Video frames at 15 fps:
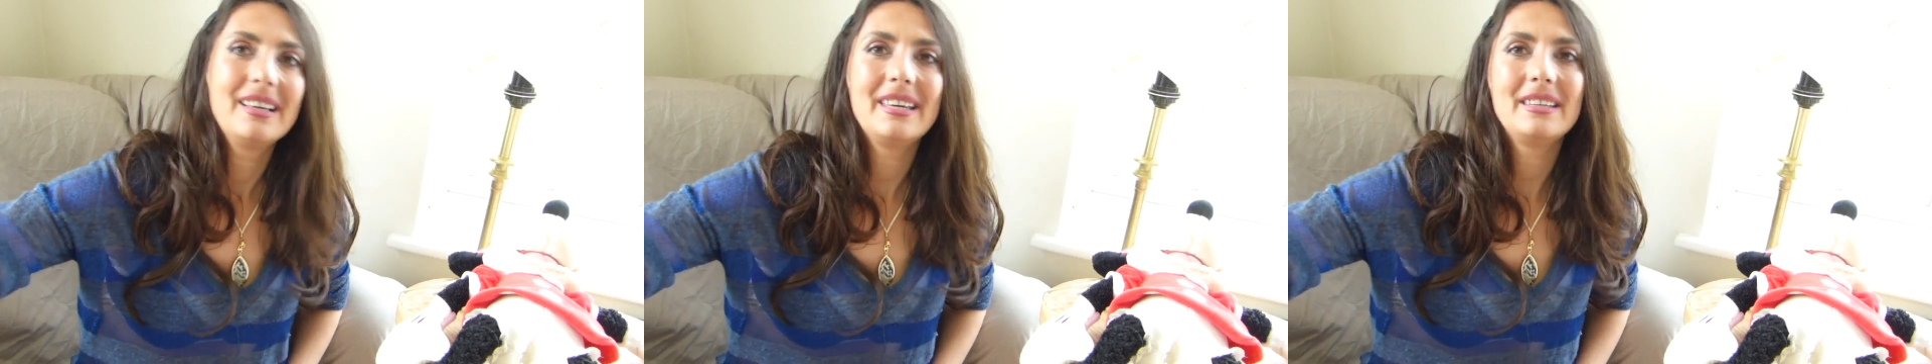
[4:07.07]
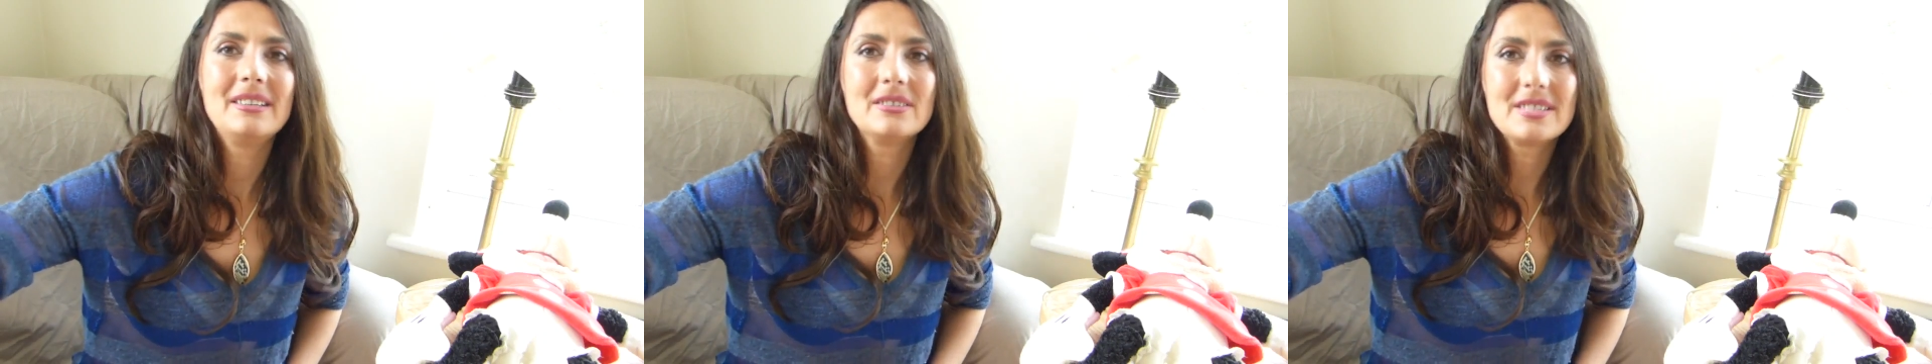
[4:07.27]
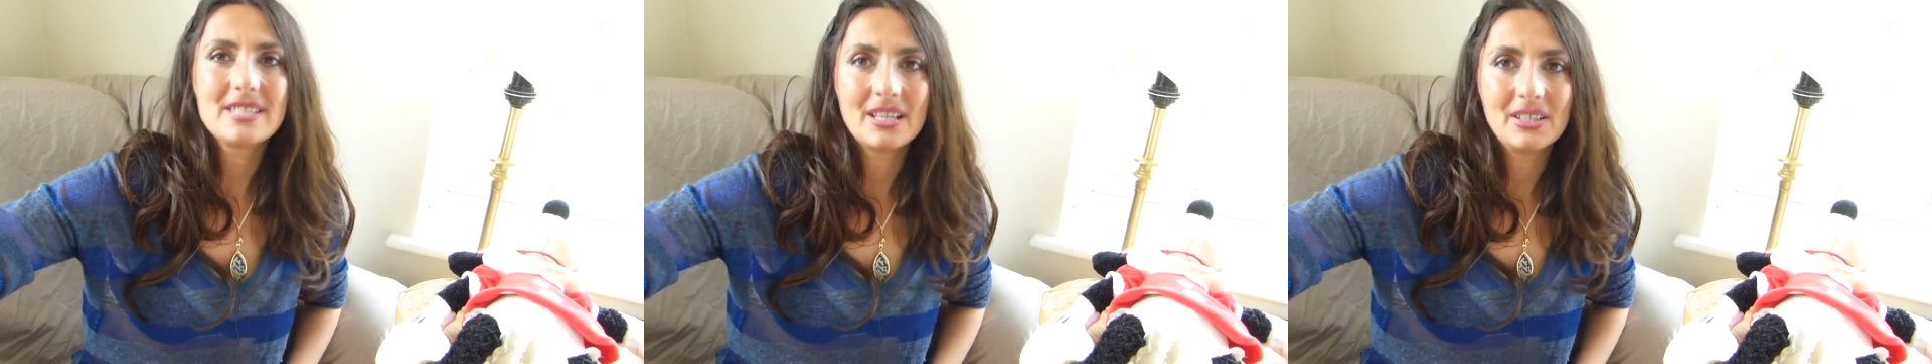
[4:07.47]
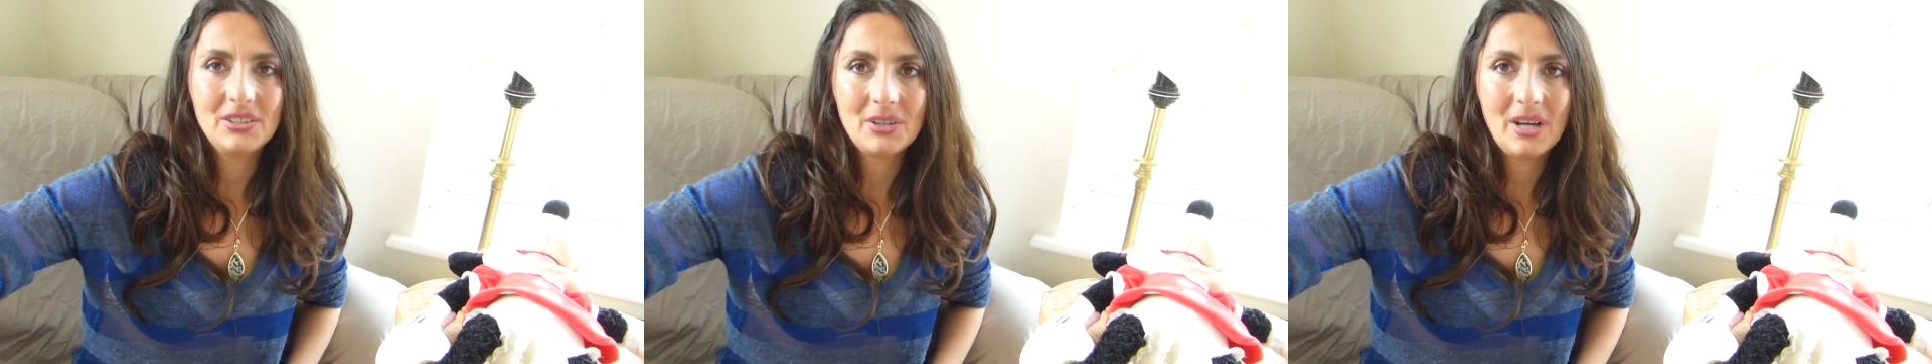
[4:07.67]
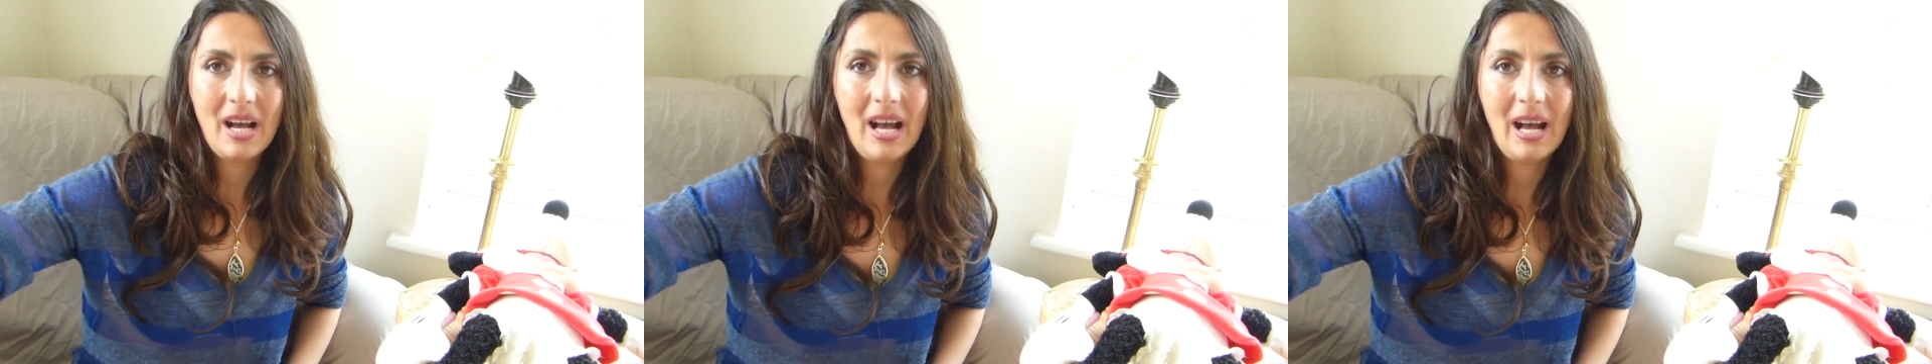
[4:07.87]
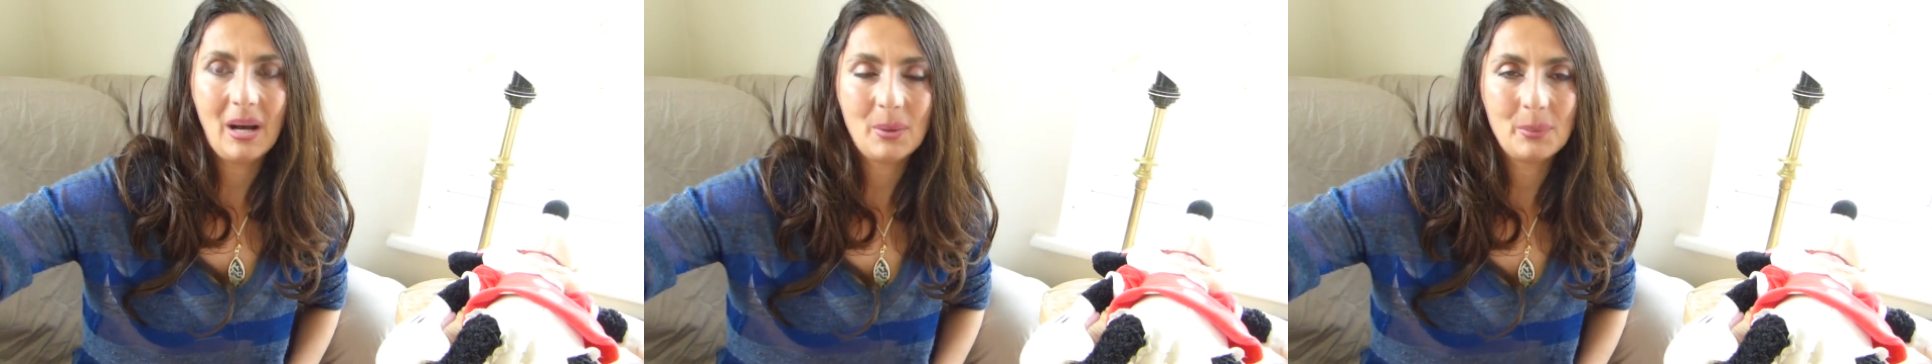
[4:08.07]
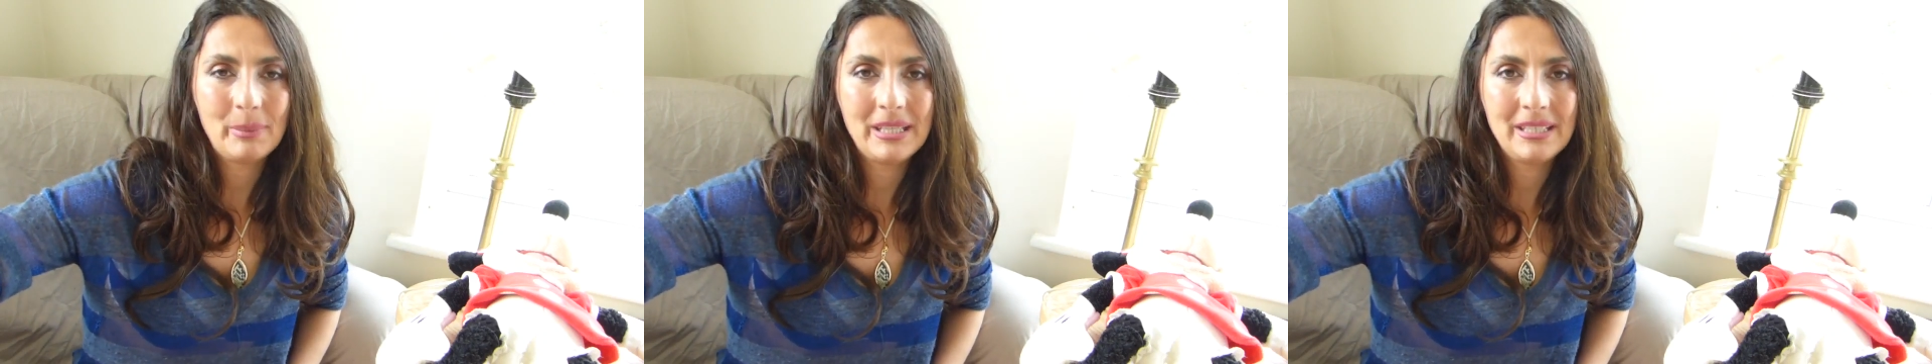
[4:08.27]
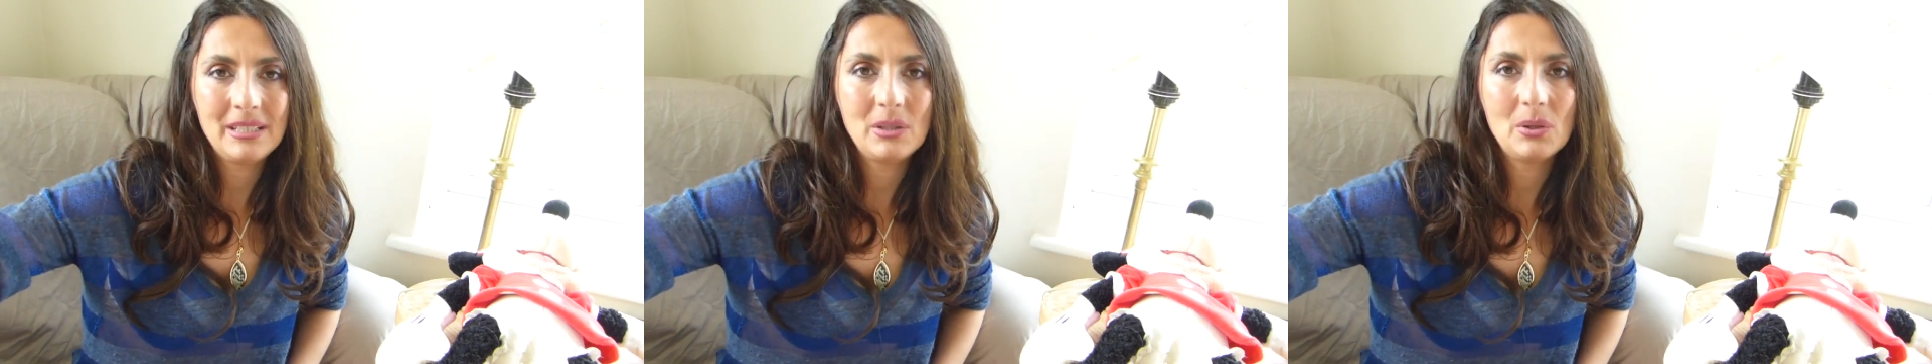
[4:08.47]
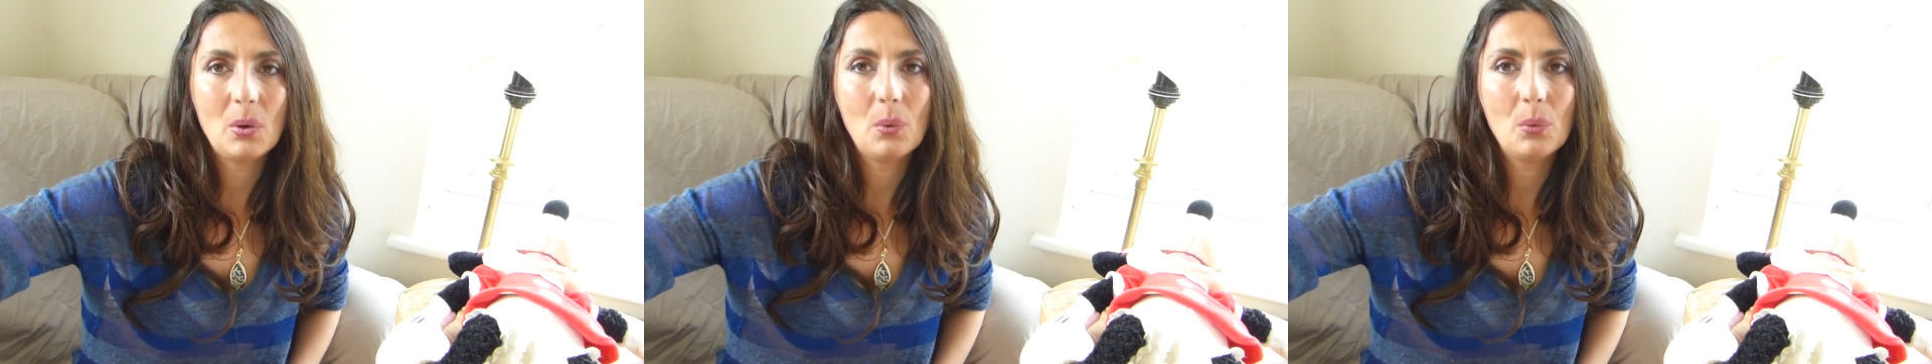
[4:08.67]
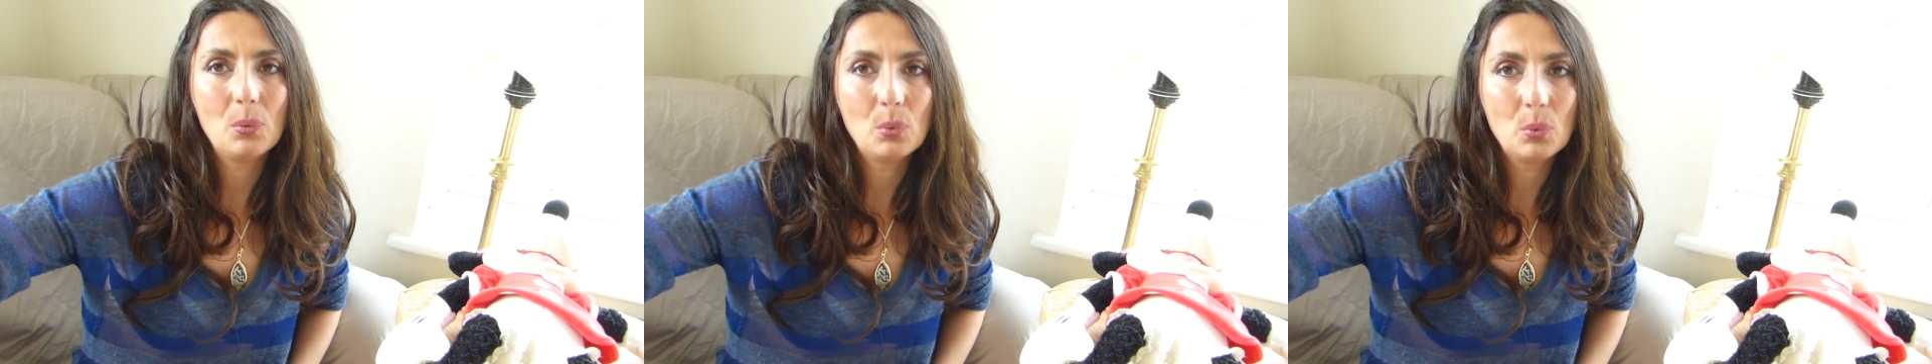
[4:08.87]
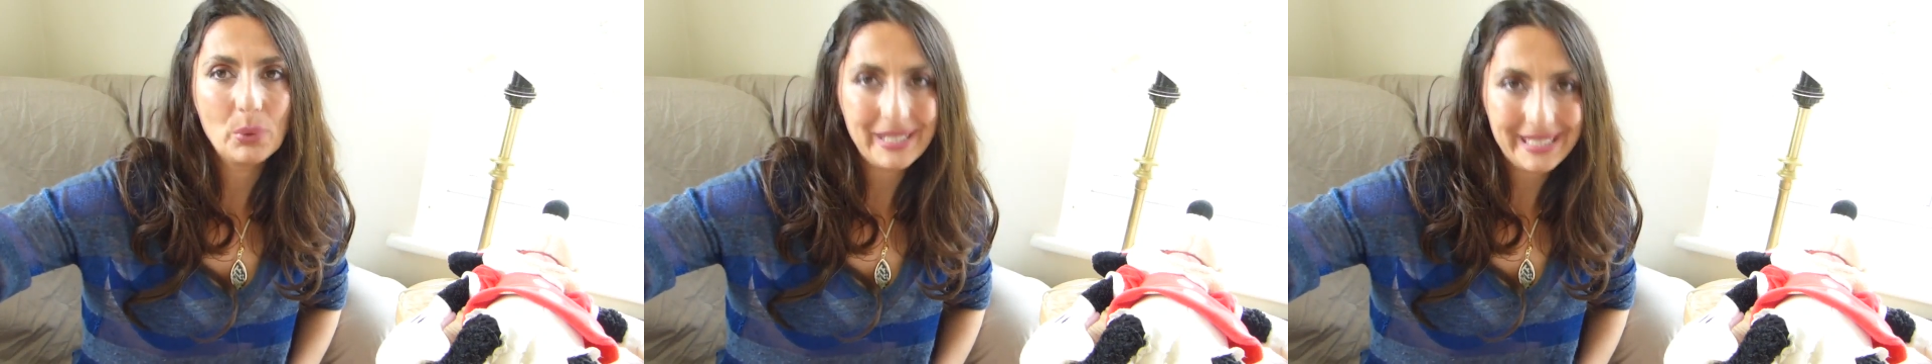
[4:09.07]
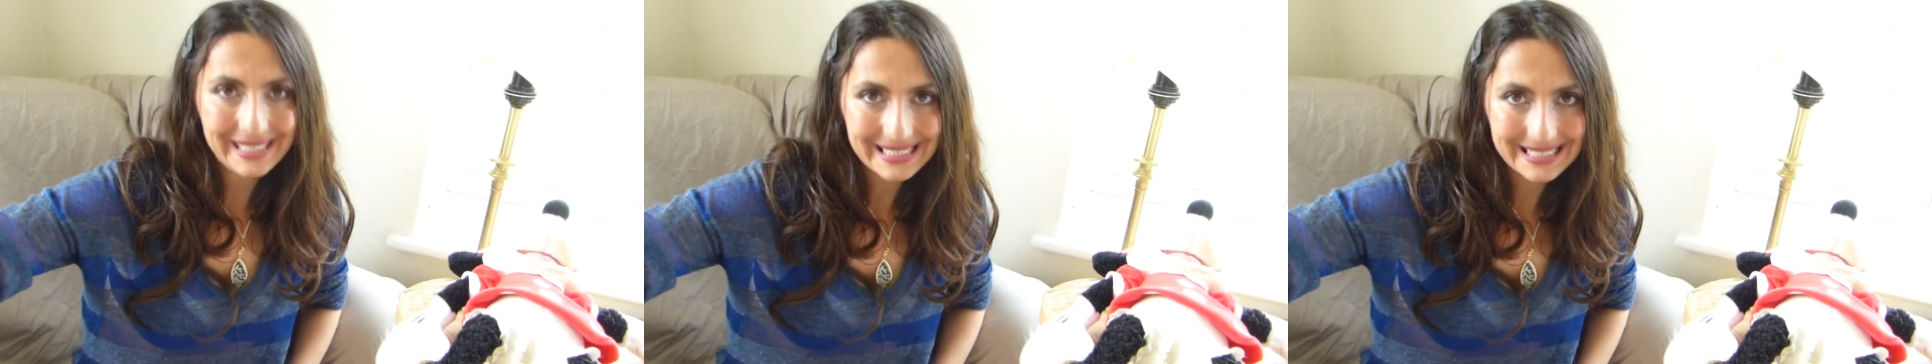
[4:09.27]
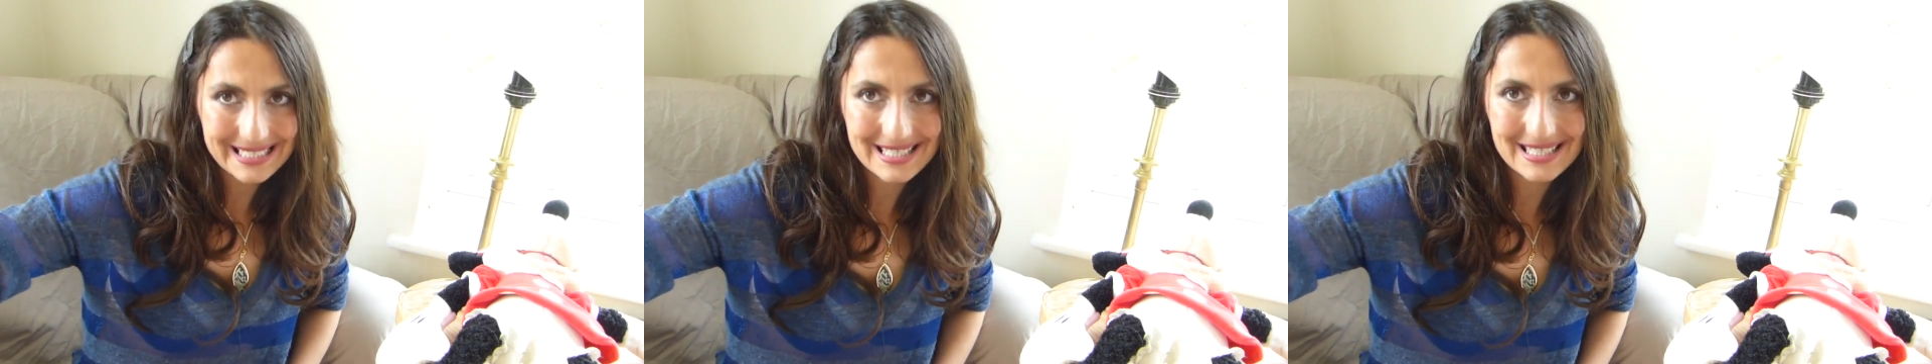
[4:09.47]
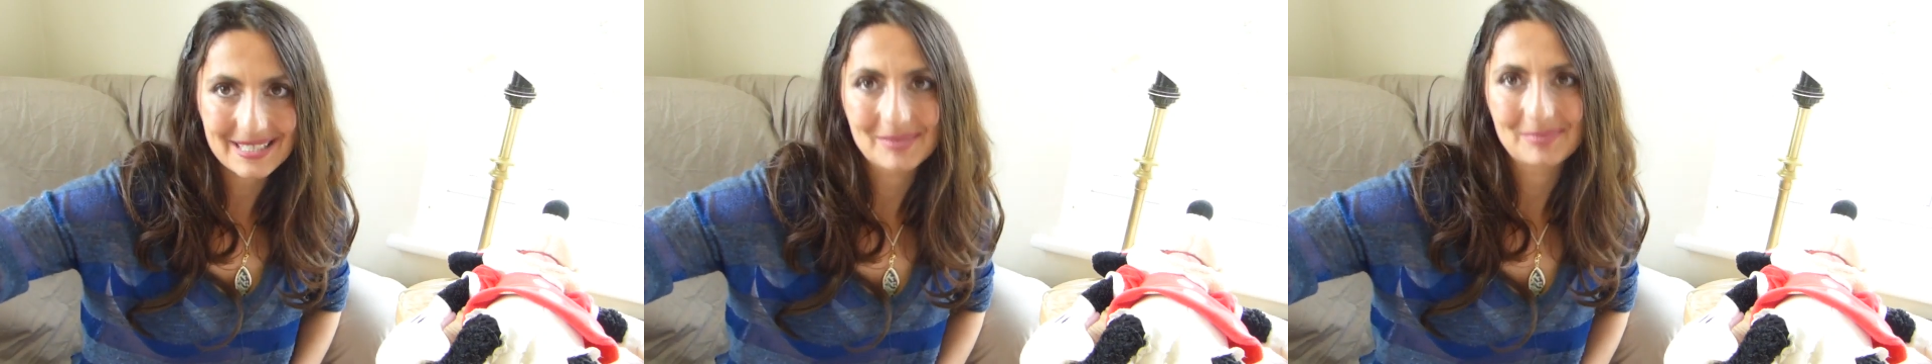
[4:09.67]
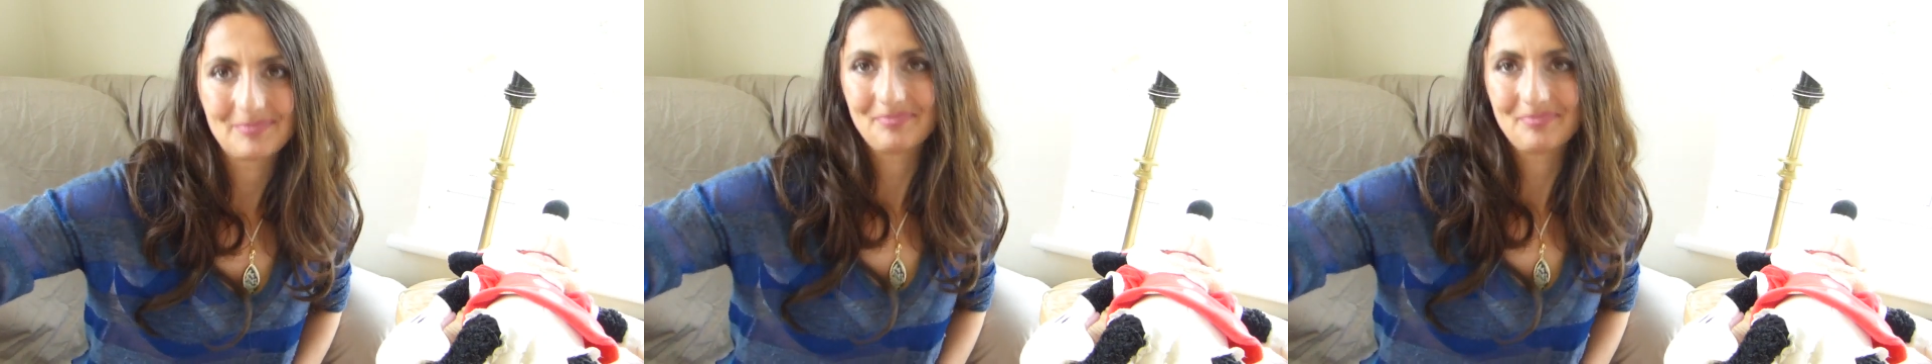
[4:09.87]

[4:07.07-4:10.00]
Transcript: it'll tell you how many weeks